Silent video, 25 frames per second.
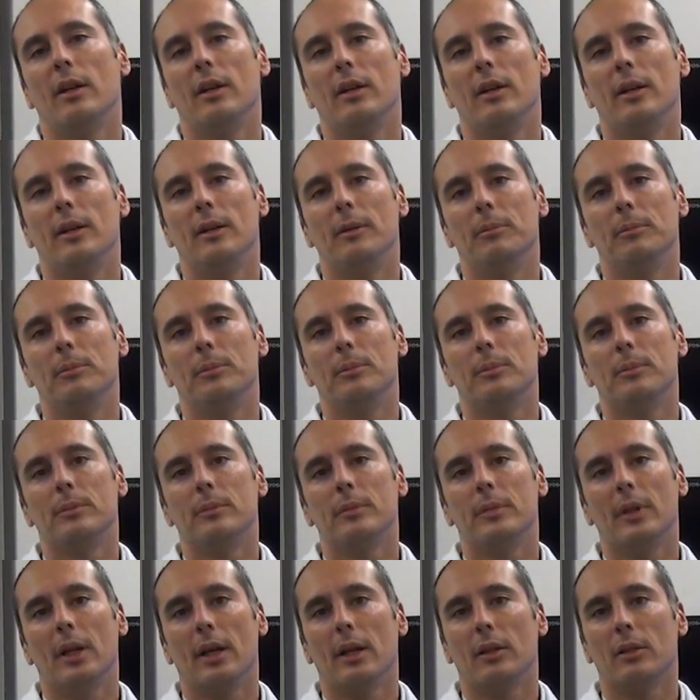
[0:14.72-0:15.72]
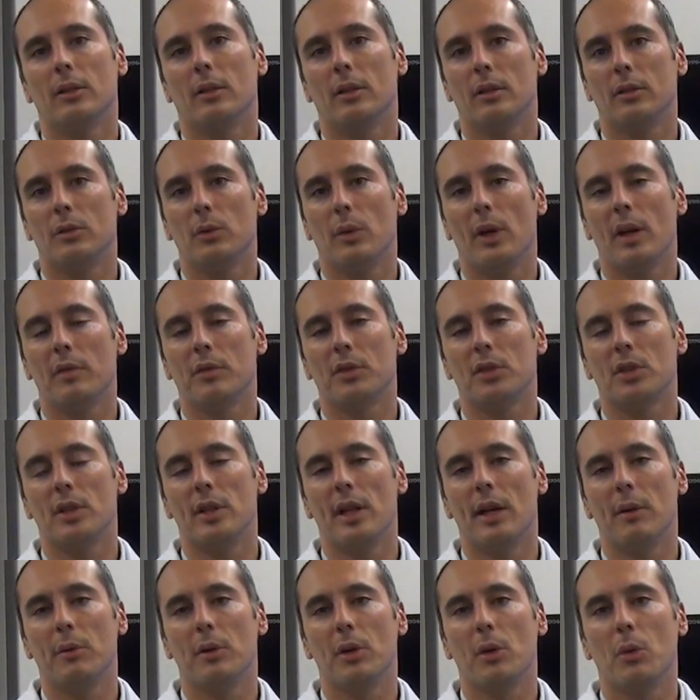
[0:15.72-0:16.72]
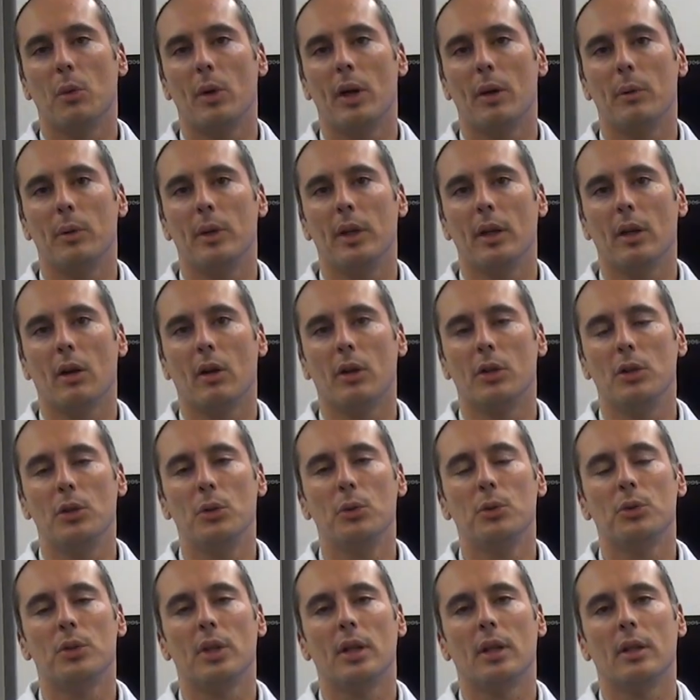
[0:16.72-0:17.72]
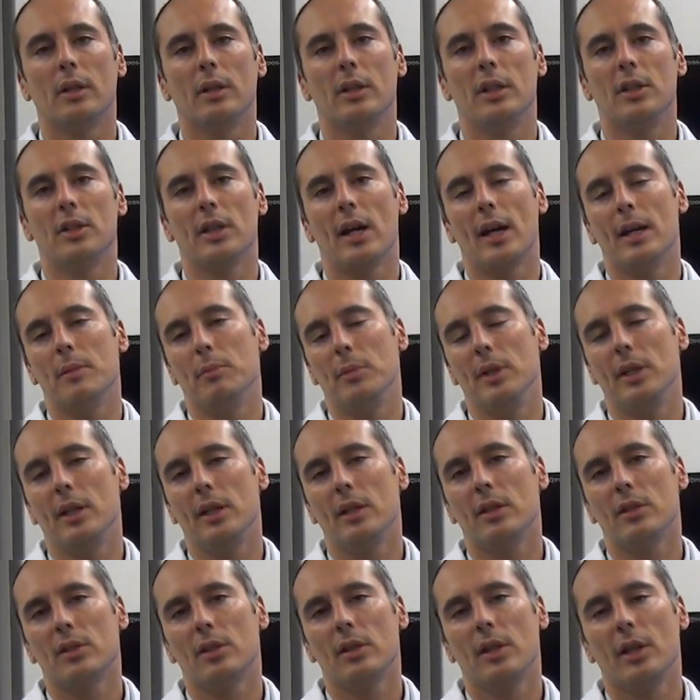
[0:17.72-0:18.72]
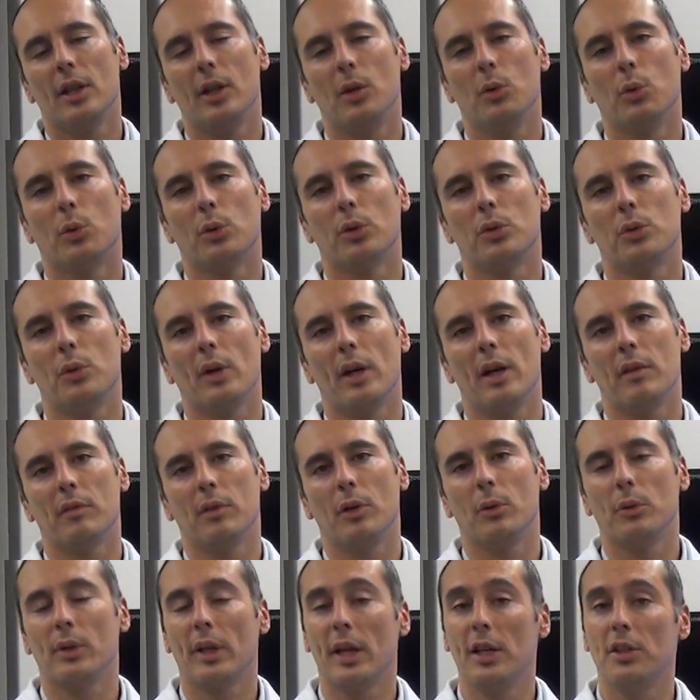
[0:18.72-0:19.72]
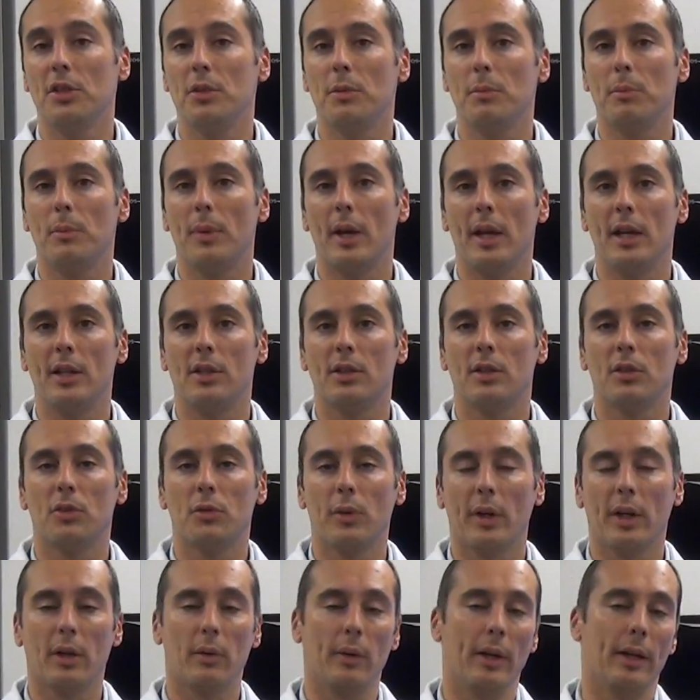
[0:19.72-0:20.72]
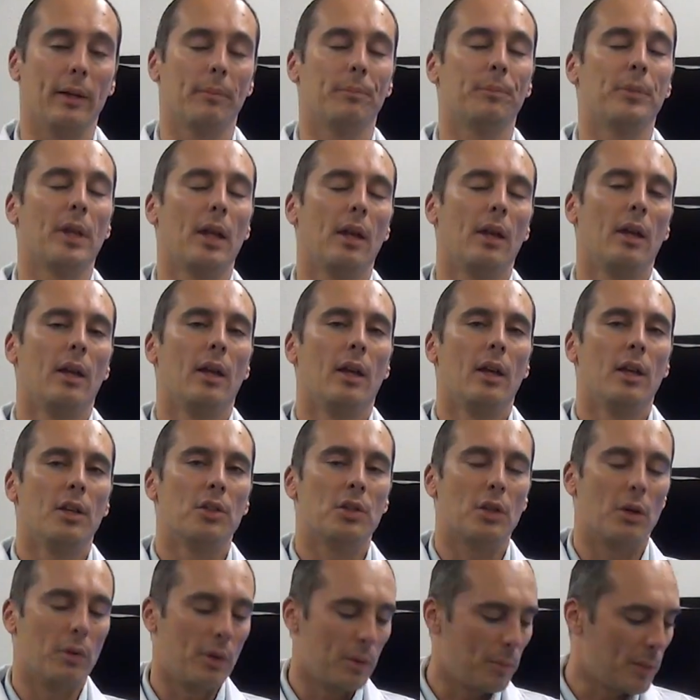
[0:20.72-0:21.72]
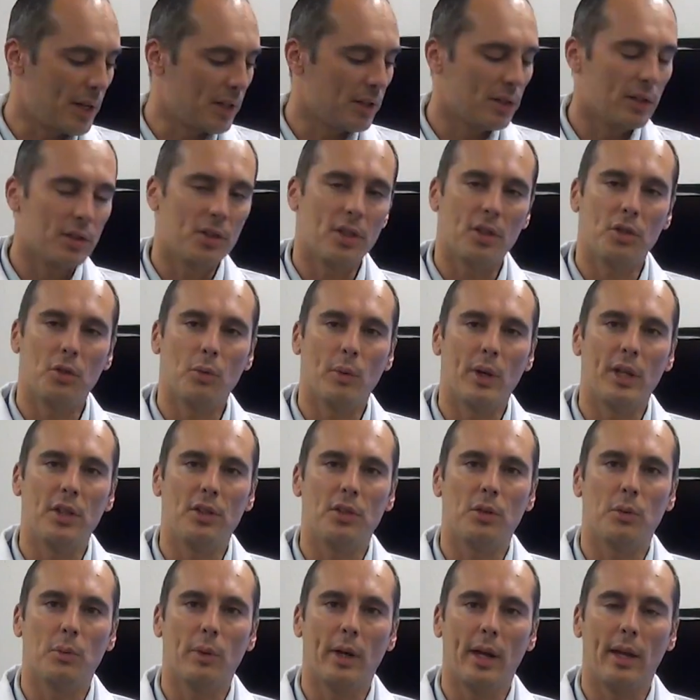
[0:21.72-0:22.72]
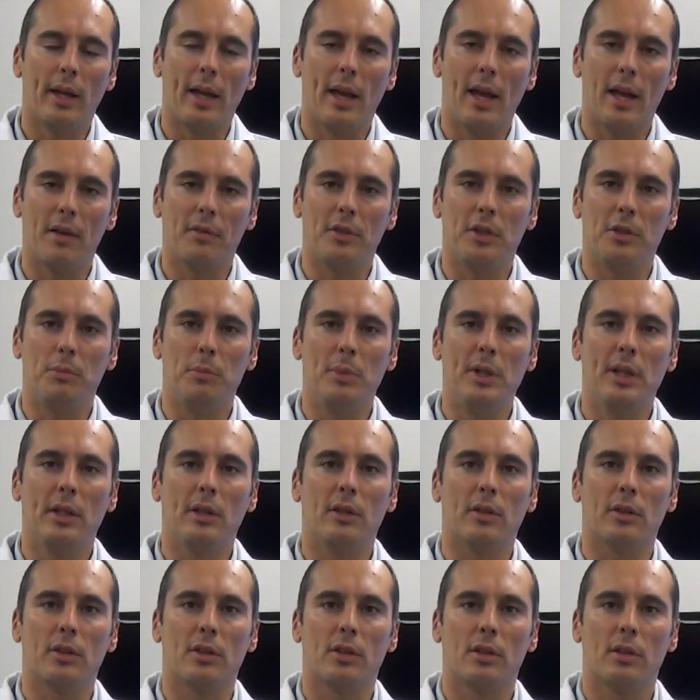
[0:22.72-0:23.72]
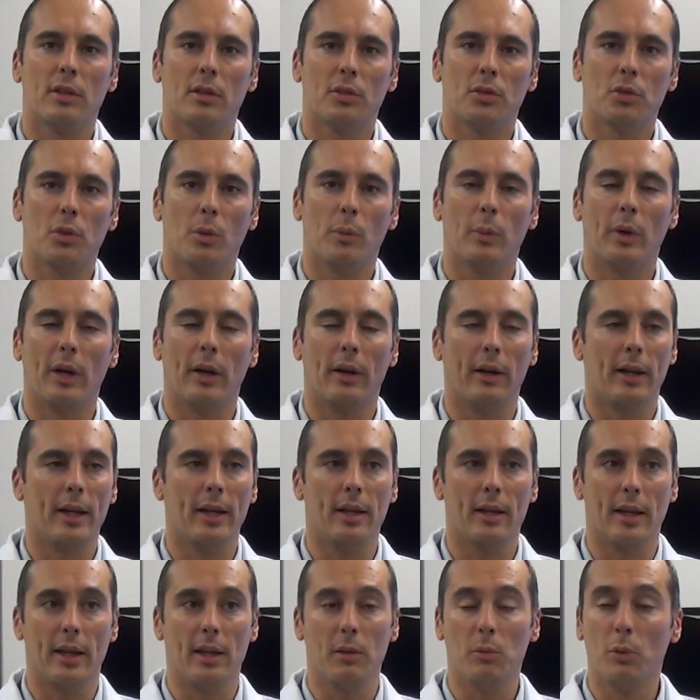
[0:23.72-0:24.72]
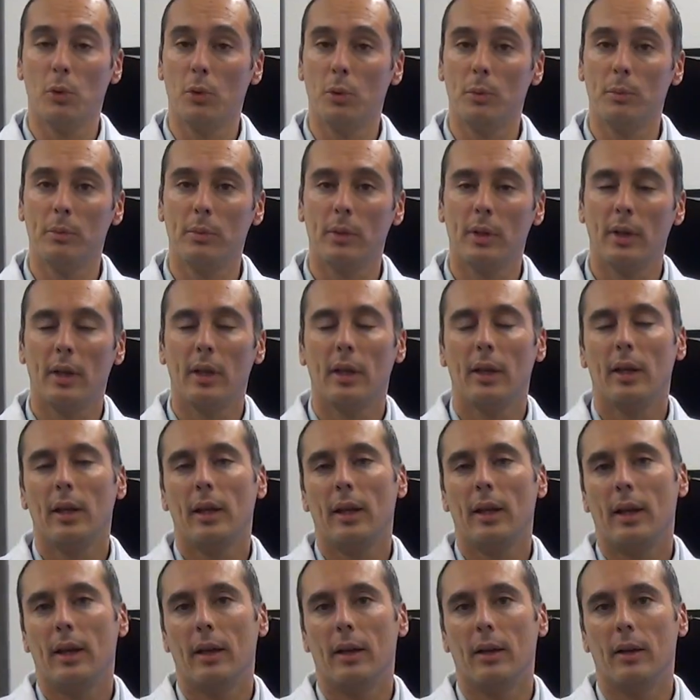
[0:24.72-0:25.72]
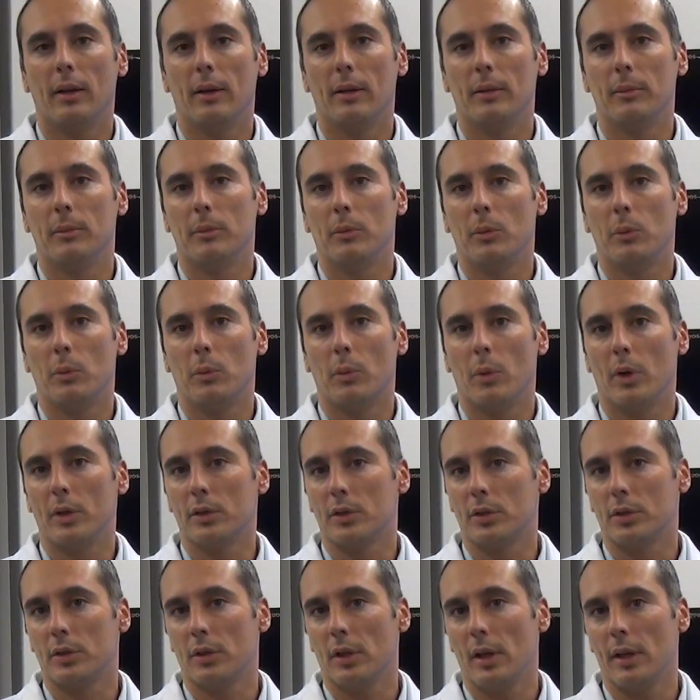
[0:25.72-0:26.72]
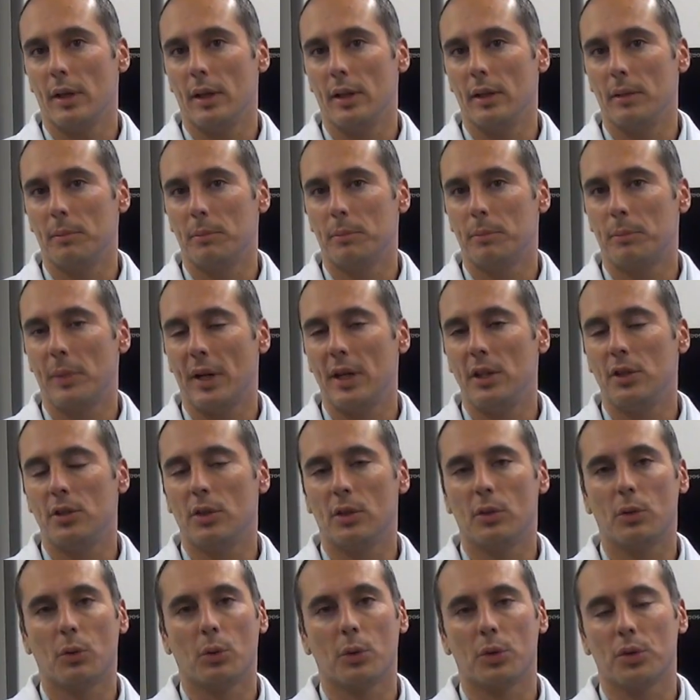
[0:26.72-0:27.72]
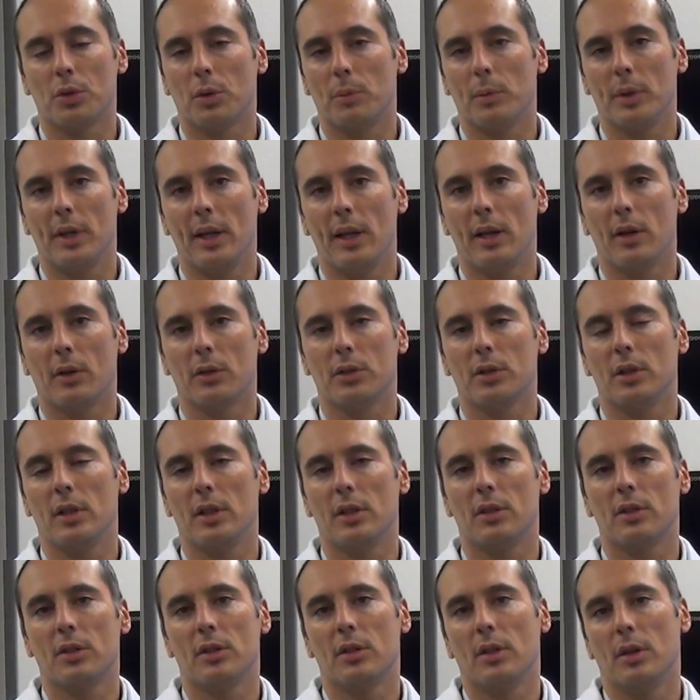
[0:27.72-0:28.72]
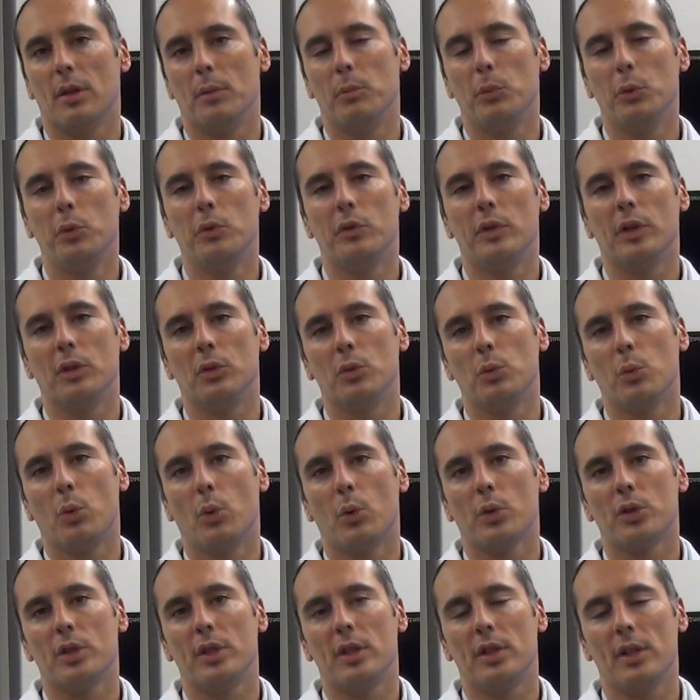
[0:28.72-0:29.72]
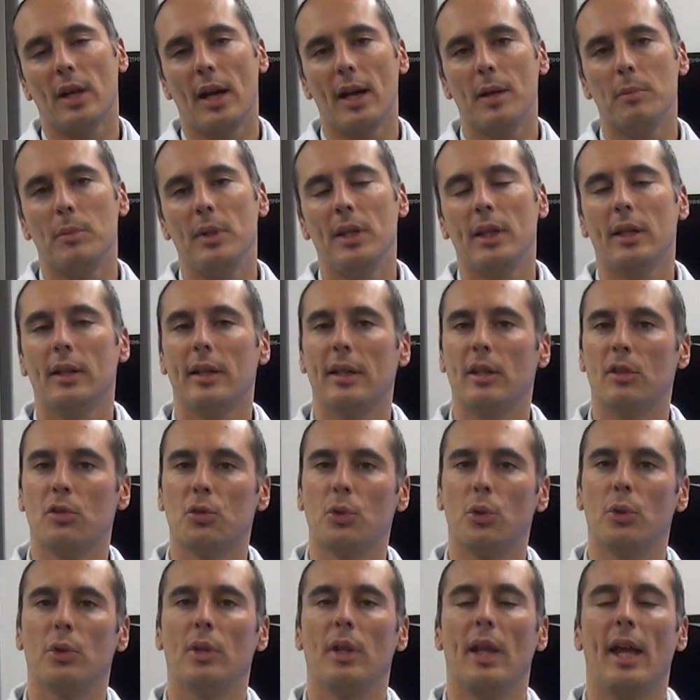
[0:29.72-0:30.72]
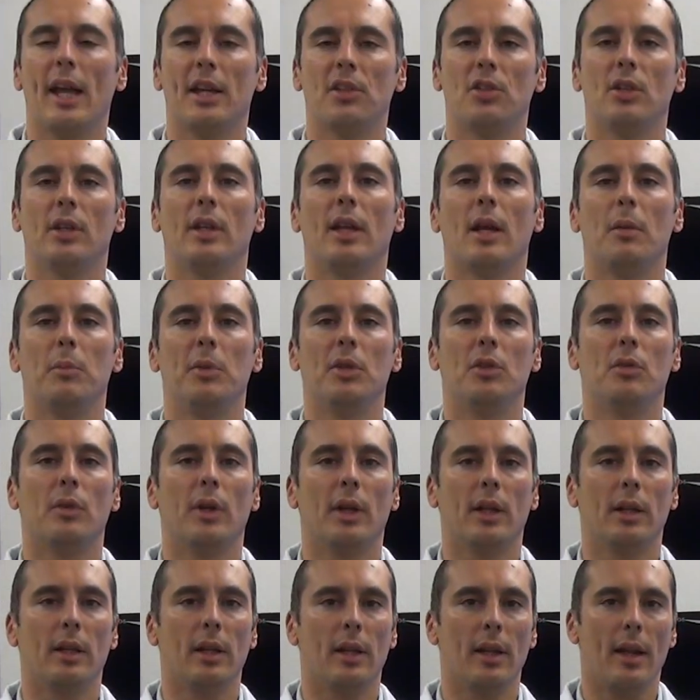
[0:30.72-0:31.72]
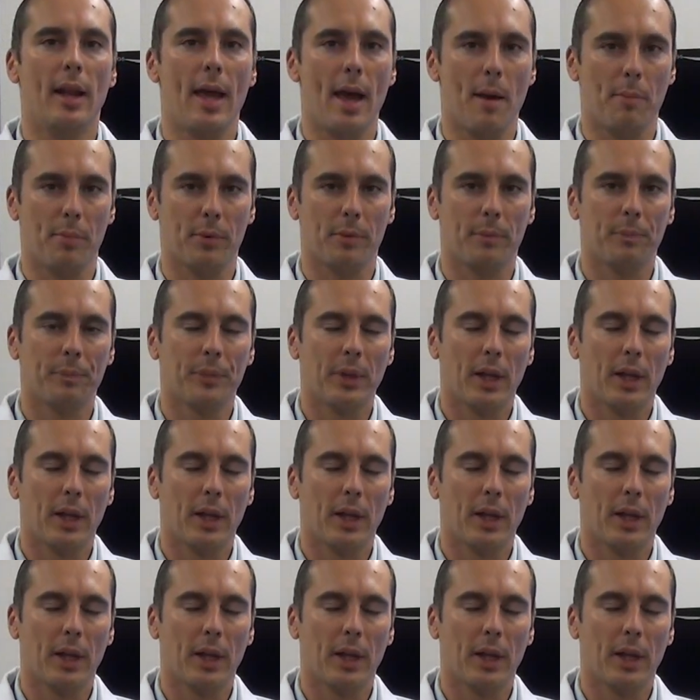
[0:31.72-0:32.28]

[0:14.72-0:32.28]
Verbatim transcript: um, yeah, to have a scenario where we are using these iBeacons in order to have location-based triggering. So imagine a situation where you have these beacons somewhere in a room um, once a patient or somebody else is uh, moving towards this iBeacon, then a certain action can be triggered in an app.